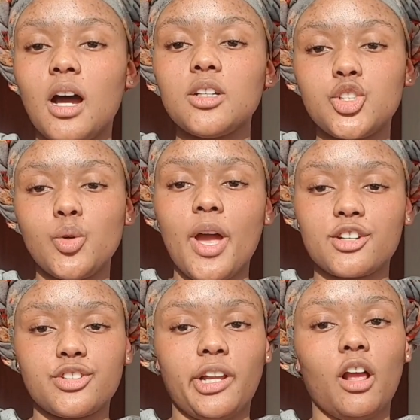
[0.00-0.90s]
do
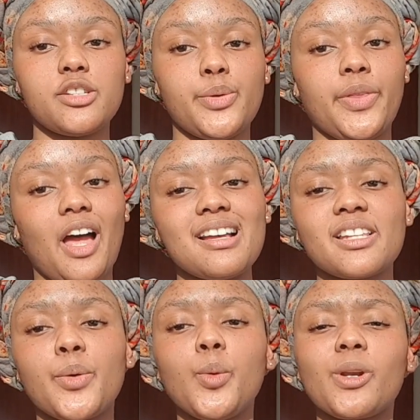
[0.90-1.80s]
extra classes with us,
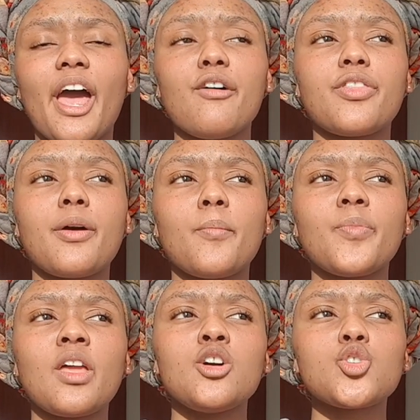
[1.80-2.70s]
and we would have
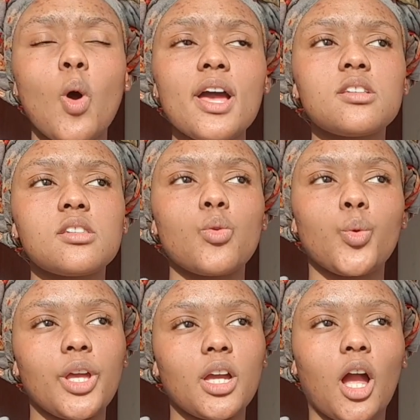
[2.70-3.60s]
them twice a
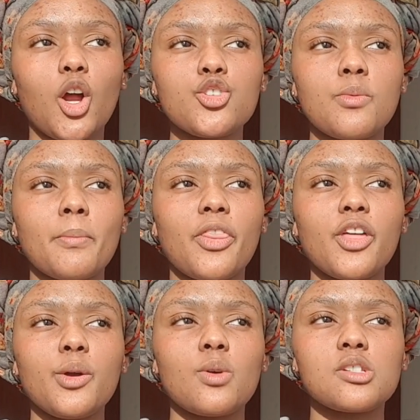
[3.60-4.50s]
week. I can't remember. I
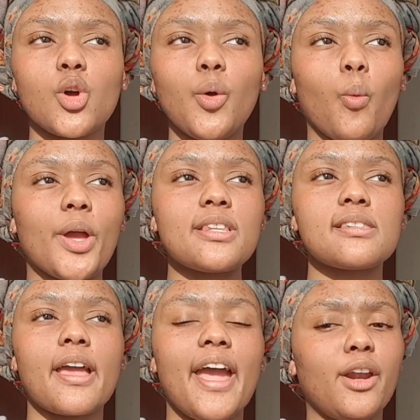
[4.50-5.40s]
think it was on a
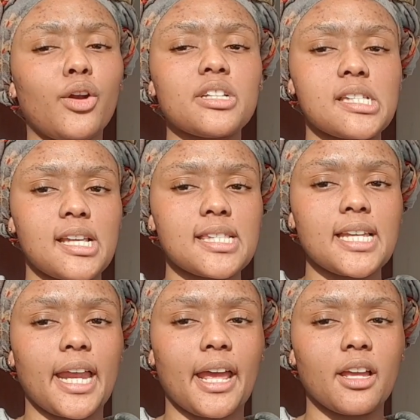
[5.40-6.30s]
Wednesday and on a
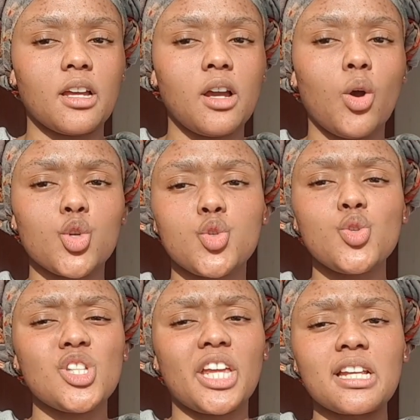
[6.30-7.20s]
Saturday.
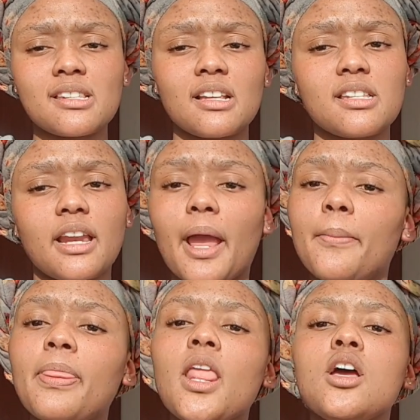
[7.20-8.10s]
Tuesday and a Saturday.
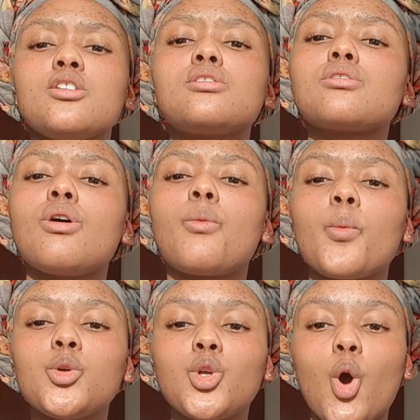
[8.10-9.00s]
So we
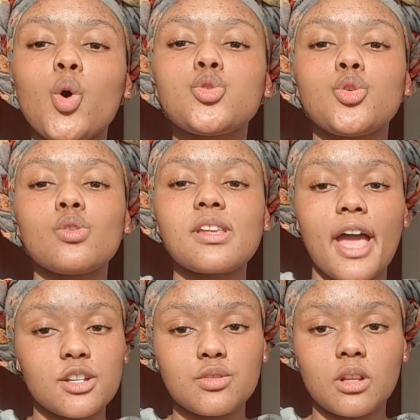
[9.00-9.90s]
would go to those
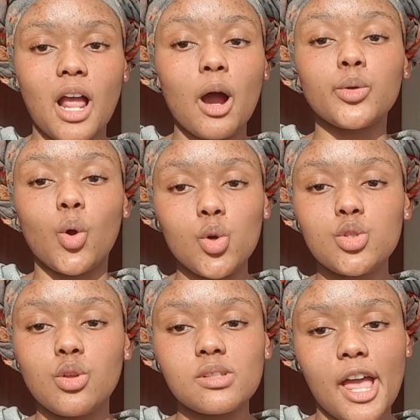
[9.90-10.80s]
extra, I would go
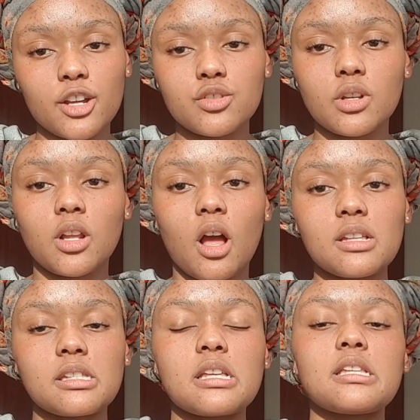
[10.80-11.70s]
to those extra
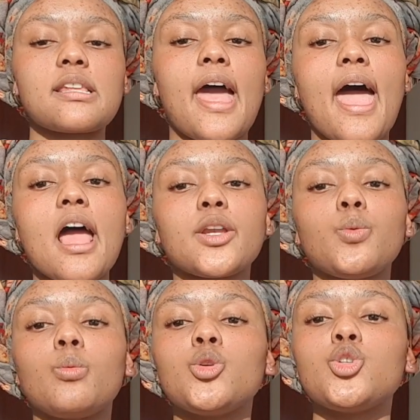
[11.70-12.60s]
classes, and
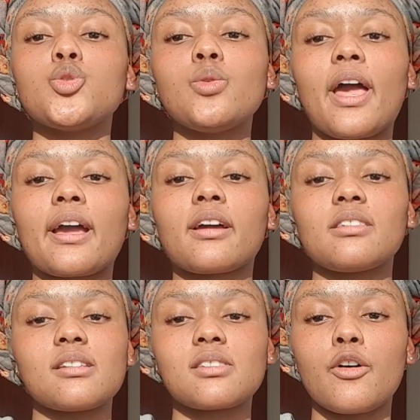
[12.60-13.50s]
we would do like
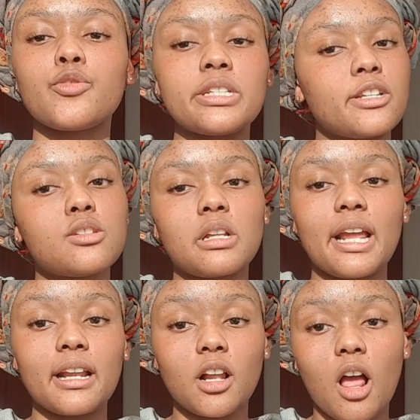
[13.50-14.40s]
the stuff we did
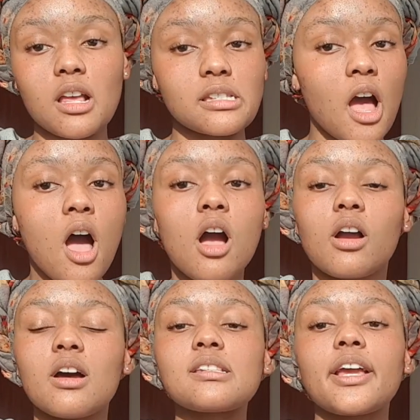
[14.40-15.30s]
in class.
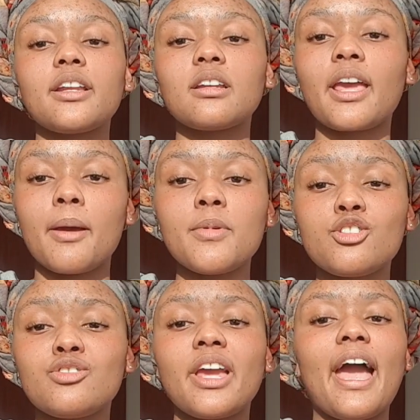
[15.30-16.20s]
Because in
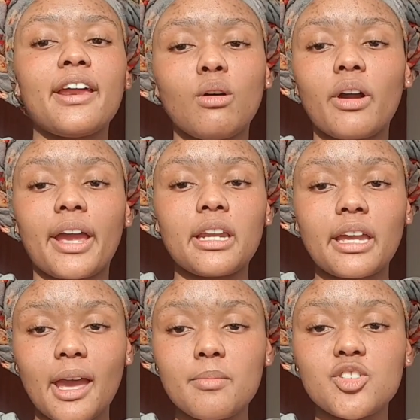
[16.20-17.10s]
chemistry and organic
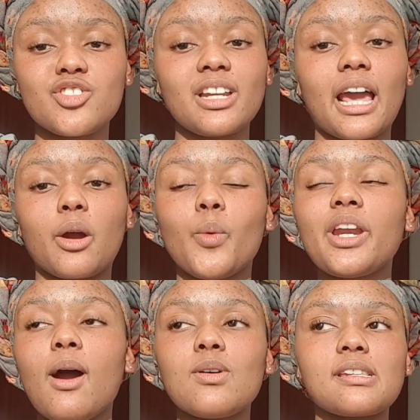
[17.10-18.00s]
chemistry, like when
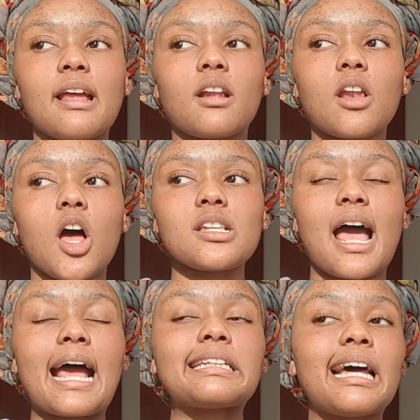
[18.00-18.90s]
I was at class,
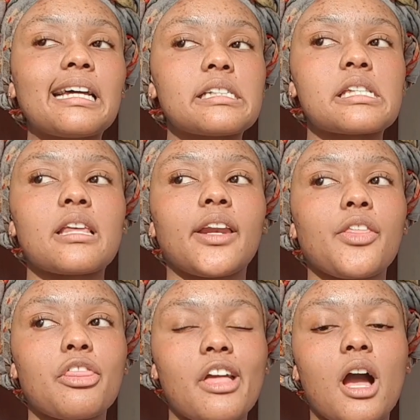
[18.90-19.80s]
I didn't understand a
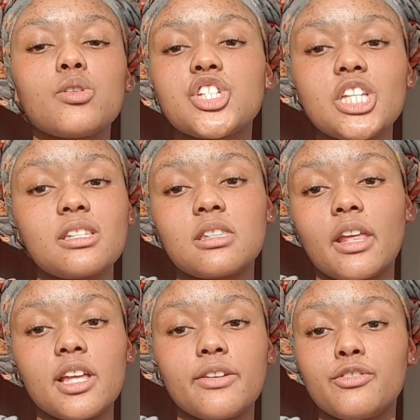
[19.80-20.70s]
thing. I was just
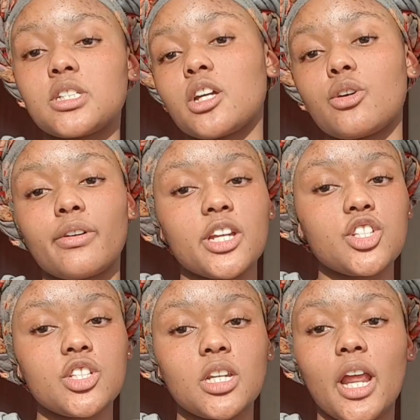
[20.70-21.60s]
there for
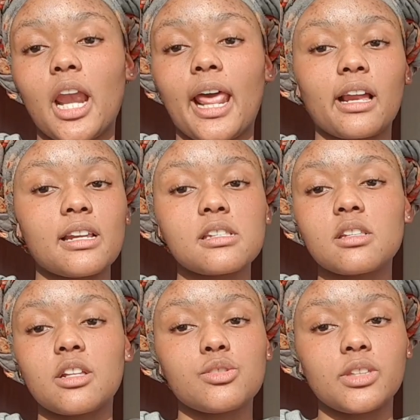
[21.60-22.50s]
decoration and like
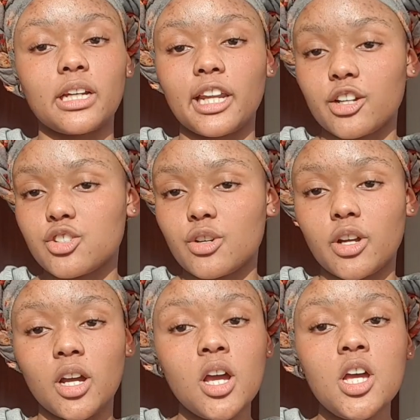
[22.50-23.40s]
listening to the
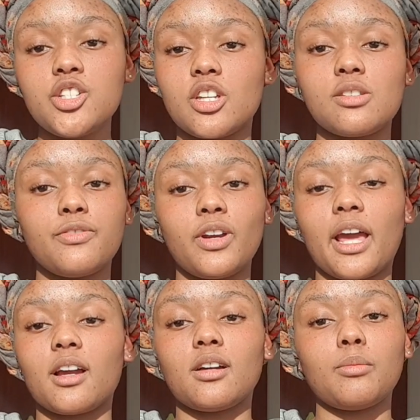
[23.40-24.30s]
lecture just for like